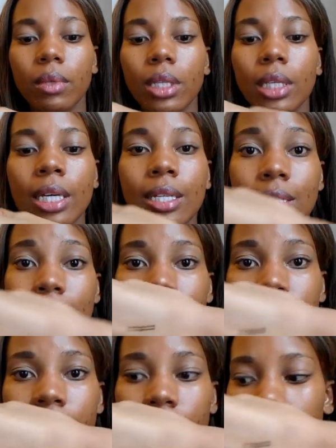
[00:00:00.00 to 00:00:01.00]
easy
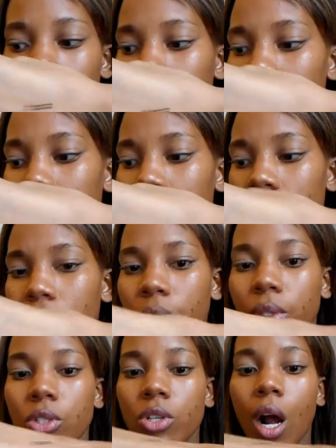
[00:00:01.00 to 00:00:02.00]
to,
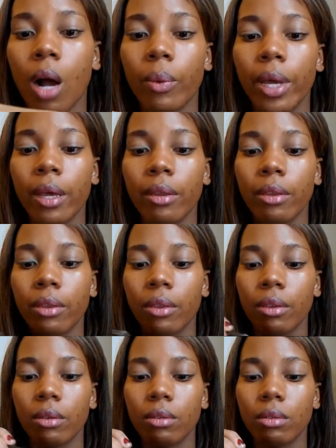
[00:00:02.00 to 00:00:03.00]
to draw with,
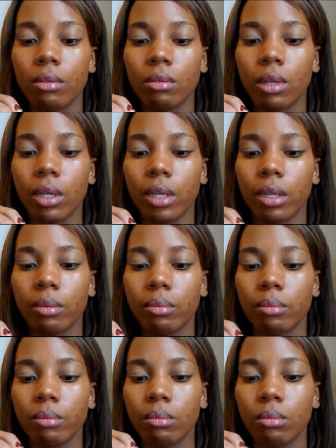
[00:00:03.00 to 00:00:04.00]
or to,
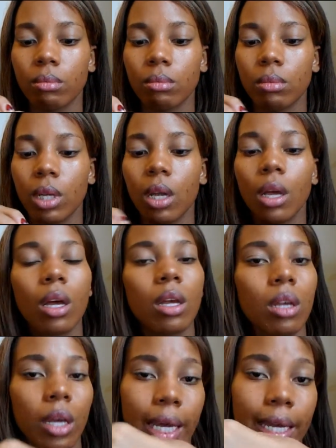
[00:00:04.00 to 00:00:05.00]

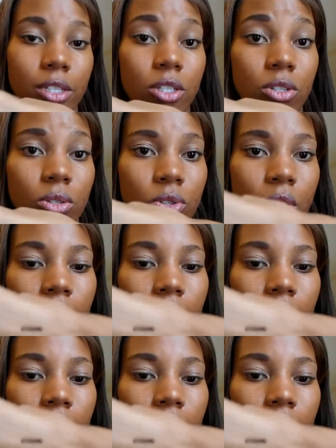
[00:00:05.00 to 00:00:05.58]
I guess you do draw